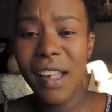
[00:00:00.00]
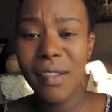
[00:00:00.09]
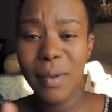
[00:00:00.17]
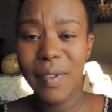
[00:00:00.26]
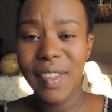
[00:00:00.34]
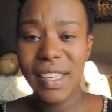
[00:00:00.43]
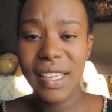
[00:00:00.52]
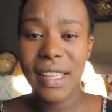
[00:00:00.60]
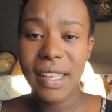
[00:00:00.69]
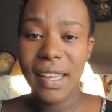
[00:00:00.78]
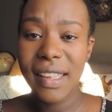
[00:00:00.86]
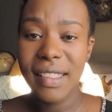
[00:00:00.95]
guys would have seen
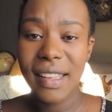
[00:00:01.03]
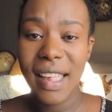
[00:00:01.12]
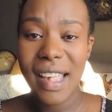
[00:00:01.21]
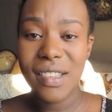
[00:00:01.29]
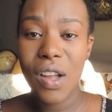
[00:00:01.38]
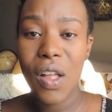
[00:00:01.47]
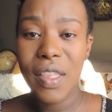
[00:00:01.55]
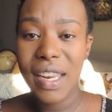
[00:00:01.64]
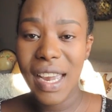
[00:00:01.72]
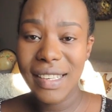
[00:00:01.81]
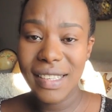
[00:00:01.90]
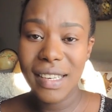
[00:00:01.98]
in the, in the last haul
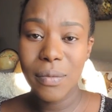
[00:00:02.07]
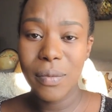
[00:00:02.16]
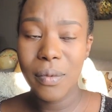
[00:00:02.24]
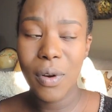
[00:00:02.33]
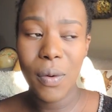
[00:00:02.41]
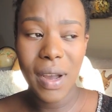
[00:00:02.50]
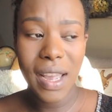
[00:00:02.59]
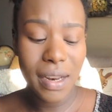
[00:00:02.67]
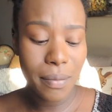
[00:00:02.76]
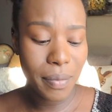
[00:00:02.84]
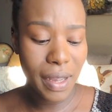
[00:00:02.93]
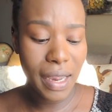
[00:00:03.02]
that I did go
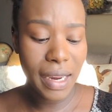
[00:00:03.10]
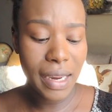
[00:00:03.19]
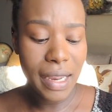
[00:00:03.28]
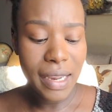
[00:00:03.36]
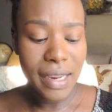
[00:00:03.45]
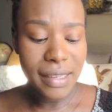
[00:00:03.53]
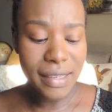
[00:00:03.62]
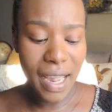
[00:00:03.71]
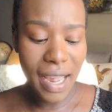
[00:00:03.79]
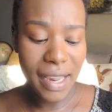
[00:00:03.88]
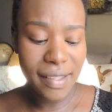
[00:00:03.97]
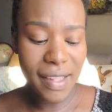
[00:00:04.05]
ahead and buy
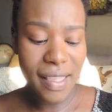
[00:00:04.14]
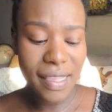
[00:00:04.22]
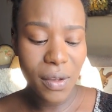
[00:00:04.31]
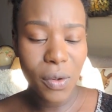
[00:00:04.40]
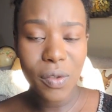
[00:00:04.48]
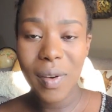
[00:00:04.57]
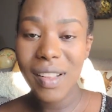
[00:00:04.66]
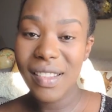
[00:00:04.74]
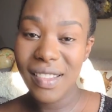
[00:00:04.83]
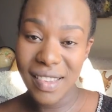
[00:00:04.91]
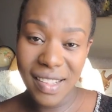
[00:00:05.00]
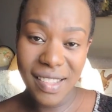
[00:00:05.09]
tights and those
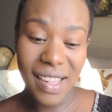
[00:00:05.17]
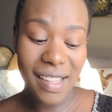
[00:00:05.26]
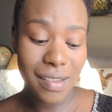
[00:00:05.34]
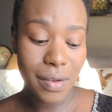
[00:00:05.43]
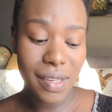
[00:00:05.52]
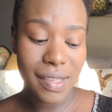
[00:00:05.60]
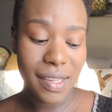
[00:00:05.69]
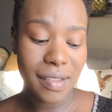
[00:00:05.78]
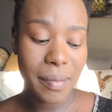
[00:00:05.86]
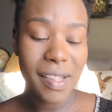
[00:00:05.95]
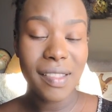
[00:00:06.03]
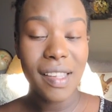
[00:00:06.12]
ones did say zero to
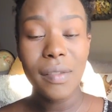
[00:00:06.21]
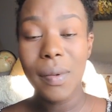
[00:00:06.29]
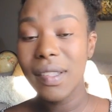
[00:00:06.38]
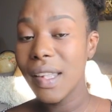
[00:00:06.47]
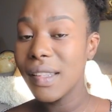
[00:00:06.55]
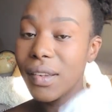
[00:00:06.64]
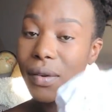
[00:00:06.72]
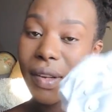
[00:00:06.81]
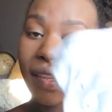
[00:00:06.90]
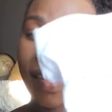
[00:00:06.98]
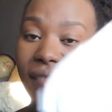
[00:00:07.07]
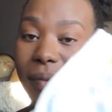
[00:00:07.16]
six months this one says zero
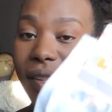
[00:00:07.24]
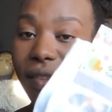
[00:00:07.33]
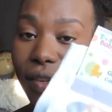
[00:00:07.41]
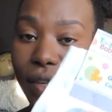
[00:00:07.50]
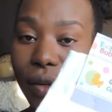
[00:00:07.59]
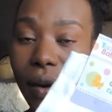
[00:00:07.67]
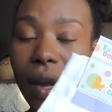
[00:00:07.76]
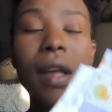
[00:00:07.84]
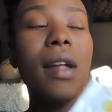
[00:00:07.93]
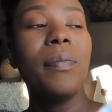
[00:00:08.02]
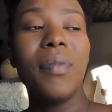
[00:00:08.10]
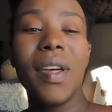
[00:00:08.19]
to six months too
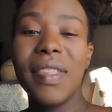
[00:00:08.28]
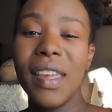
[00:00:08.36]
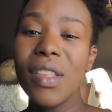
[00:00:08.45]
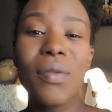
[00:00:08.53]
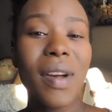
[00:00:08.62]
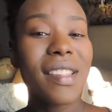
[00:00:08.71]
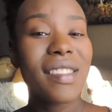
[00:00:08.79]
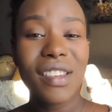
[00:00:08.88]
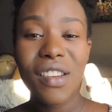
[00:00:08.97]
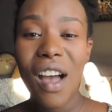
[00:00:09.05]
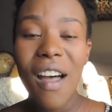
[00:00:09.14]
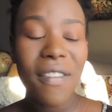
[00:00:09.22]
but the other ones
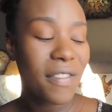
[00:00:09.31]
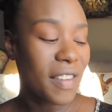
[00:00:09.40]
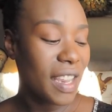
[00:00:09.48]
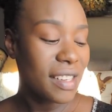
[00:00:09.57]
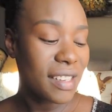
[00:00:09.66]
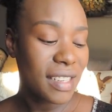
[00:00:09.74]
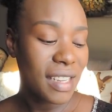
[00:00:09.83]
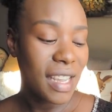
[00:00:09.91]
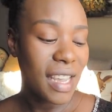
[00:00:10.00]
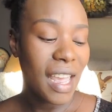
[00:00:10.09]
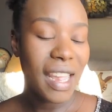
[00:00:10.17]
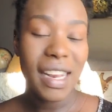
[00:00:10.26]
did not fit
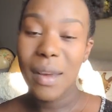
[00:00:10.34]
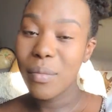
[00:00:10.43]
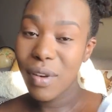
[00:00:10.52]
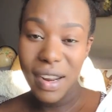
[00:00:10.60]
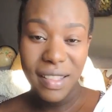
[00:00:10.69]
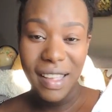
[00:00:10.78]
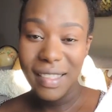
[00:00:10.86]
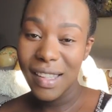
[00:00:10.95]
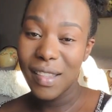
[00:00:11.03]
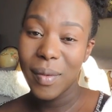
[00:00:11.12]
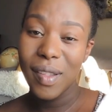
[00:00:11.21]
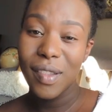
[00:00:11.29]
and I'm praying that
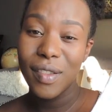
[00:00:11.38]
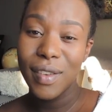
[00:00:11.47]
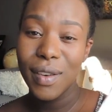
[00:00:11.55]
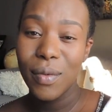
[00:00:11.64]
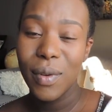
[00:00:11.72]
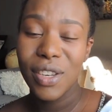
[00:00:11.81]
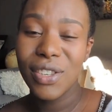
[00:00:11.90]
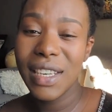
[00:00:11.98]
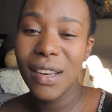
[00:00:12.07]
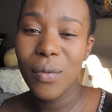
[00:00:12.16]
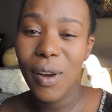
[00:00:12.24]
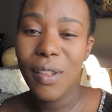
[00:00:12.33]
these ones do where she
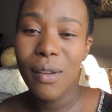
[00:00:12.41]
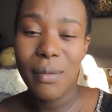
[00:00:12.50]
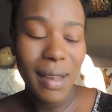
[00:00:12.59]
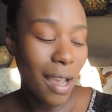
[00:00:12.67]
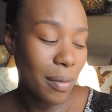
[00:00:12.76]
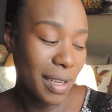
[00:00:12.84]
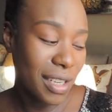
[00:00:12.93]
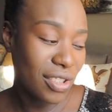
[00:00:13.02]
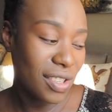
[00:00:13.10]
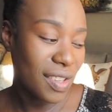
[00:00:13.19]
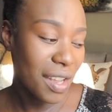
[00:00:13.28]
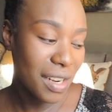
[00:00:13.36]
can wear them now because
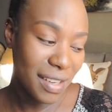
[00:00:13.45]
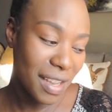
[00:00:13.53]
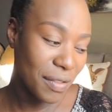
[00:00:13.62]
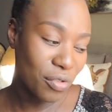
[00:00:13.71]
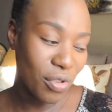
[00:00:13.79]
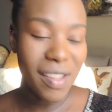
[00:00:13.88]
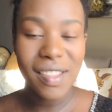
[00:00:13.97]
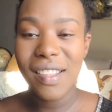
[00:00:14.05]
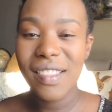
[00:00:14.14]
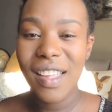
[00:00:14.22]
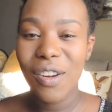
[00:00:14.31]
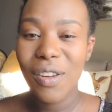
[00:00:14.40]
she's got a ton of
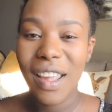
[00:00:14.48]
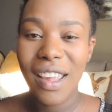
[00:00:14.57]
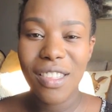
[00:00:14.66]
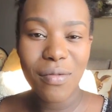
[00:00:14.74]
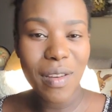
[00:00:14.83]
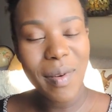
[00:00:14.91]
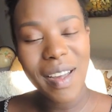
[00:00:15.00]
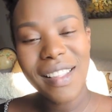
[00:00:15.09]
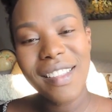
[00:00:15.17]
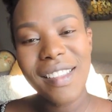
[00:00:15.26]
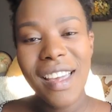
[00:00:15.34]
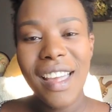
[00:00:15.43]
dresses that are like three
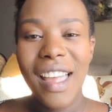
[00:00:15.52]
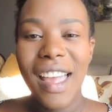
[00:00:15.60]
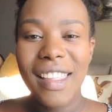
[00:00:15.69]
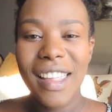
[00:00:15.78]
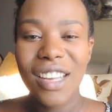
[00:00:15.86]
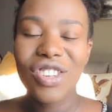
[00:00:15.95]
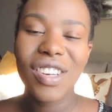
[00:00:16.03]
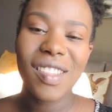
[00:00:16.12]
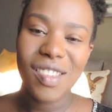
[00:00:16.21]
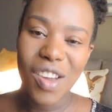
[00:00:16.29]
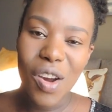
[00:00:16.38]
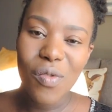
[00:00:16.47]
months that she
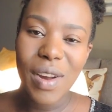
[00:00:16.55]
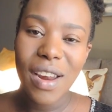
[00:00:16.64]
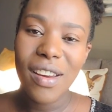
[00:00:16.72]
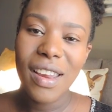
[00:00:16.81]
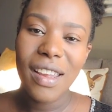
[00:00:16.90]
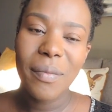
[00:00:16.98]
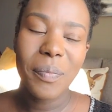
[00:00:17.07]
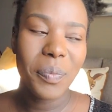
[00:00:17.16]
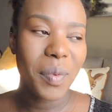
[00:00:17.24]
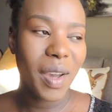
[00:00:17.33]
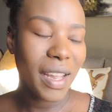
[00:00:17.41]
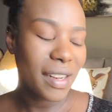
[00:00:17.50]
can start wearing,
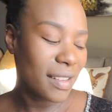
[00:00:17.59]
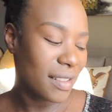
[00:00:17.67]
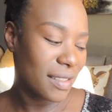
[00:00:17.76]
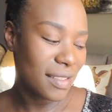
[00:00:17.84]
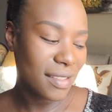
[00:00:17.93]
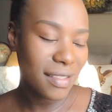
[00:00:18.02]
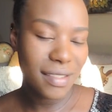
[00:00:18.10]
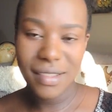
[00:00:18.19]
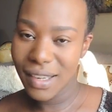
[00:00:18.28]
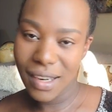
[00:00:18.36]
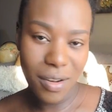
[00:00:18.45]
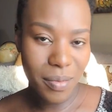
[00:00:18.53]
but
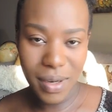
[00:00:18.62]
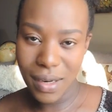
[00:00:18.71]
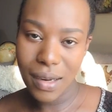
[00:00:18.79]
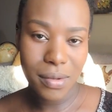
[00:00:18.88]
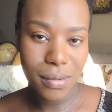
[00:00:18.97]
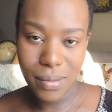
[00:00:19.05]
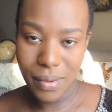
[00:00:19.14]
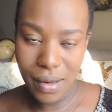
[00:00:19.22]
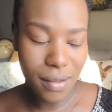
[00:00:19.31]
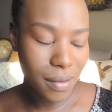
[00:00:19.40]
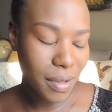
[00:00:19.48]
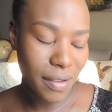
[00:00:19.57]
she ain't gonna be able to
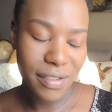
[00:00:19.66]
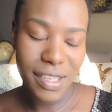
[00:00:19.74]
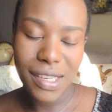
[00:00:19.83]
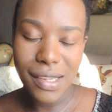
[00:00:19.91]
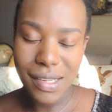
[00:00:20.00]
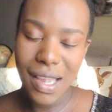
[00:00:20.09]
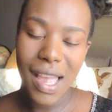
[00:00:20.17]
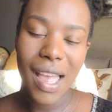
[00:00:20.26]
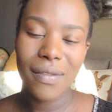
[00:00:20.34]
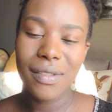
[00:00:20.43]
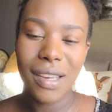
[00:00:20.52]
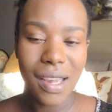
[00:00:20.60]
wear them if she doesn't
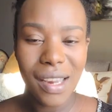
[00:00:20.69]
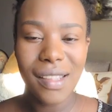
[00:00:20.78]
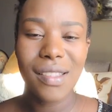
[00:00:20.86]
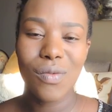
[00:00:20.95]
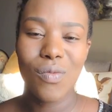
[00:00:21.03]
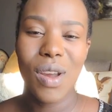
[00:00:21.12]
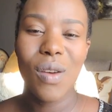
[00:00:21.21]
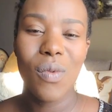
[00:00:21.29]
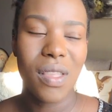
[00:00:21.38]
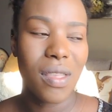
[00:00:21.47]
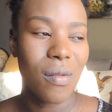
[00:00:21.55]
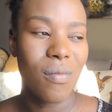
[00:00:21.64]
have tights to wear
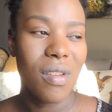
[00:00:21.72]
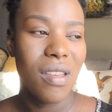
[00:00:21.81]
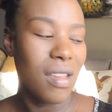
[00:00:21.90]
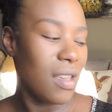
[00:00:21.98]
with them.